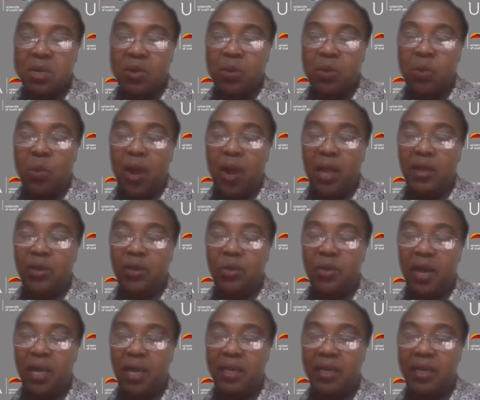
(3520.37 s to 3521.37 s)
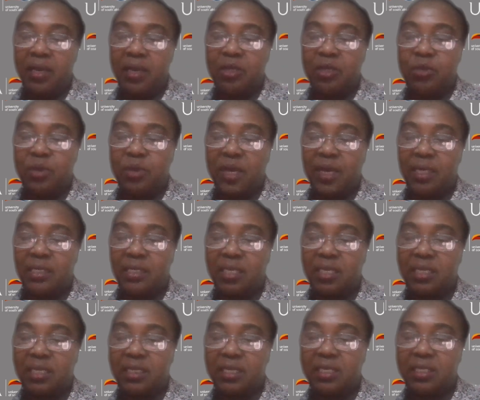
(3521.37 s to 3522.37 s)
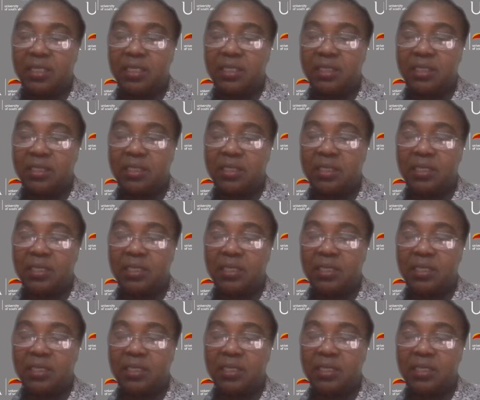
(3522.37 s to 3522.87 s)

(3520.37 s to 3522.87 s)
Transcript: Why do I need to add citations